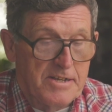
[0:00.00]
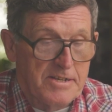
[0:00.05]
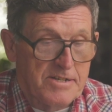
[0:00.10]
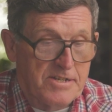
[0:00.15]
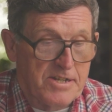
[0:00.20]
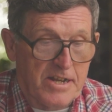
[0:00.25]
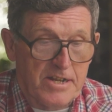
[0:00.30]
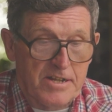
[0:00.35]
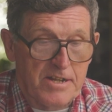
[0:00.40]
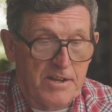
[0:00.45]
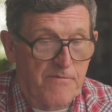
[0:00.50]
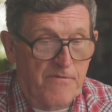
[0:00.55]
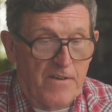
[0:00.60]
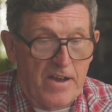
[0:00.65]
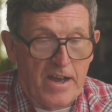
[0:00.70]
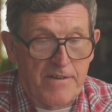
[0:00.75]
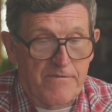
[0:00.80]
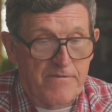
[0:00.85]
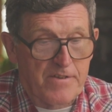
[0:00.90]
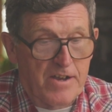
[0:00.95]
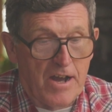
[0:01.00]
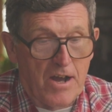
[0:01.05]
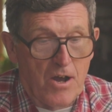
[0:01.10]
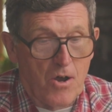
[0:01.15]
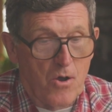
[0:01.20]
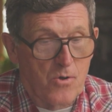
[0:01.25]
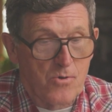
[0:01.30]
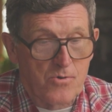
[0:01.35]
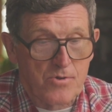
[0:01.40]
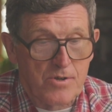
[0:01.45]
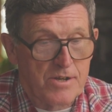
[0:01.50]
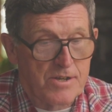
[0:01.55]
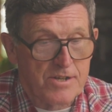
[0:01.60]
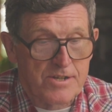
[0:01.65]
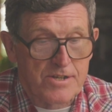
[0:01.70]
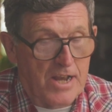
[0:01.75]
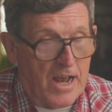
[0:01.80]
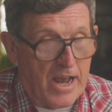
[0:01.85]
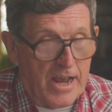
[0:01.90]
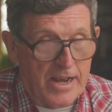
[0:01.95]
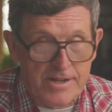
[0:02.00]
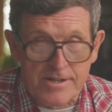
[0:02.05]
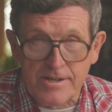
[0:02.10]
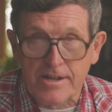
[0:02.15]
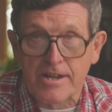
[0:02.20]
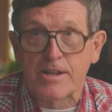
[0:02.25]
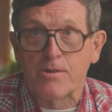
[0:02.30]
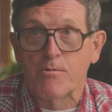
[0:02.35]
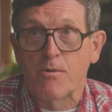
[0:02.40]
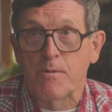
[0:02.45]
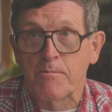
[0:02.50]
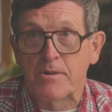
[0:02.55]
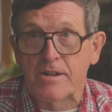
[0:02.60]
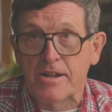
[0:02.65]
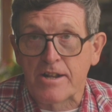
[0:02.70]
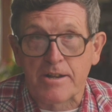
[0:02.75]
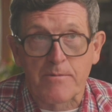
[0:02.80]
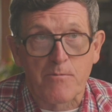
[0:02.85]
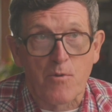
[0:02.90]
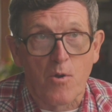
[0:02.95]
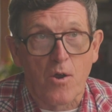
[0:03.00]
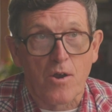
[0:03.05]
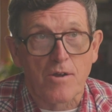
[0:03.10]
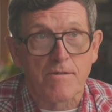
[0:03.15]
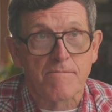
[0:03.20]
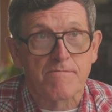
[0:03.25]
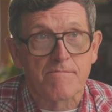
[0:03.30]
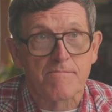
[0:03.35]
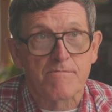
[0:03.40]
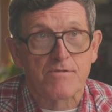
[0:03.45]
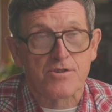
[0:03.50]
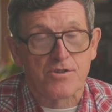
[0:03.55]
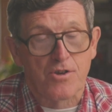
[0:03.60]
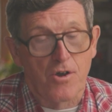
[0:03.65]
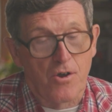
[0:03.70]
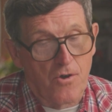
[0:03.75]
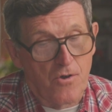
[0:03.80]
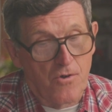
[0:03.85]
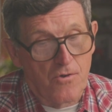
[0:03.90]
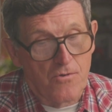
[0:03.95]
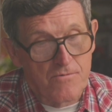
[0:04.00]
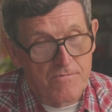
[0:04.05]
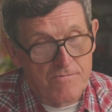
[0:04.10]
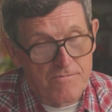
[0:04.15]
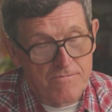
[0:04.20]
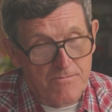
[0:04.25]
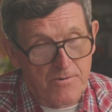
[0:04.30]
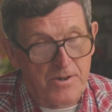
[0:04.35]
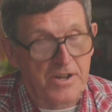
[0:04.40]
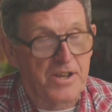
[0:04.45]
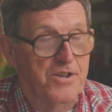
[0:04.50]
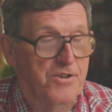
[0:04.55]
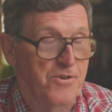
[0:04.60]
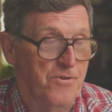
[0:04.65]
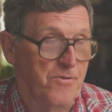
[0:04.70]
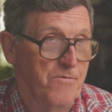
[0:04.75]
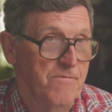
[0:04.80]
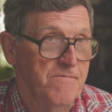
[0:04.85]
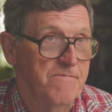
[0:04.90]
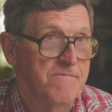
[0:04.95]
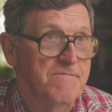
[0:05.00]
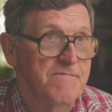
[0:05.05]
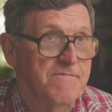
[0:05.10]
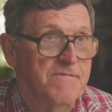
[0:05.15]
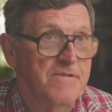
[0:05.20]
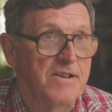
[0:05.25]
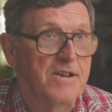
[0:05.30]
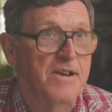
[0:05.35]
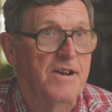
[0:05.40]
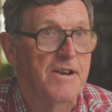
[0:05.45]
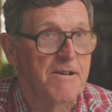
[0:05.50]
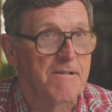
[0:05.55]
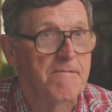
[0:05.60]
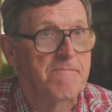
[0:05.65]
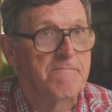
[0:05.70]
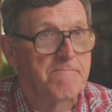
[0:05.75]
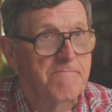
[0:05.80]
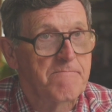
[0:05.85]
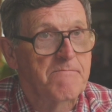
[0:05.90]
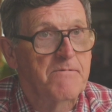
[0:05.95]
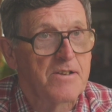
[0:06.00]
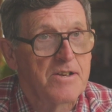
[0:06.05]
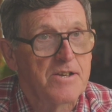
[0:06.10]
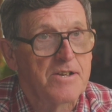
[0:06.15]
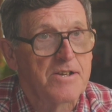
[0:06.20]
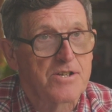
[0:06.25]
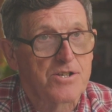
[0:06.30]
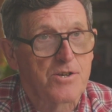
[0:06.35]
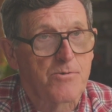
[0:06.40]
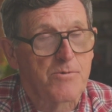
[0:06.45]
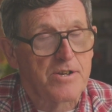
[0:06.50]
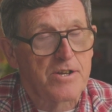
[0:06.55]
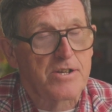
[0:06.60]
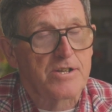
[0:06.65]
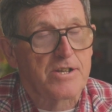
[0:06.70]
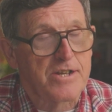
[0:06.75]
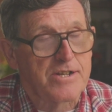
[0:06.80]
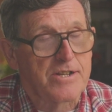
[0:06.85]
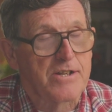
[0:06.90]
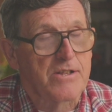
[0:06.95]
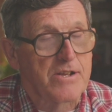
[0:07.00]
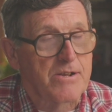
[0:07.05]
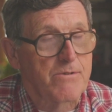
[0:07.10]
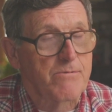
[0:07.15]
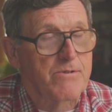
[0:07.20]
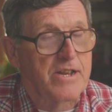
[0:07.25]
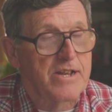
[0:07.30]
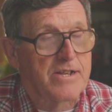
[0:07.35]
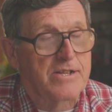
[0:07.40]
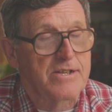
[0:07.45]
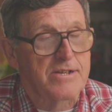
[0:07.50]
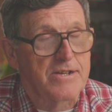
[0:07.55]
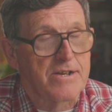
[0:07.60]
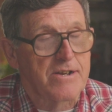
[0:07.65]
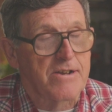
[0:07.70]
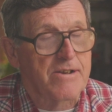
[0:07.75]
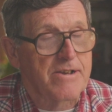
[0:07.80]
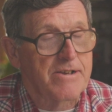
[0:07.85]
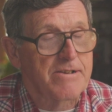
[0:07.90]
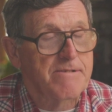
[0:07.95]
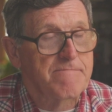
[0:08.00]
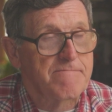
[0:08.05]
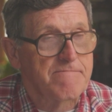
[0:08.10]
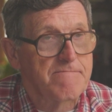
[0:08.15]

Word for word: 65 cow size equipment anymore. So what do you do? Uh, so we decided to liquidate the dairy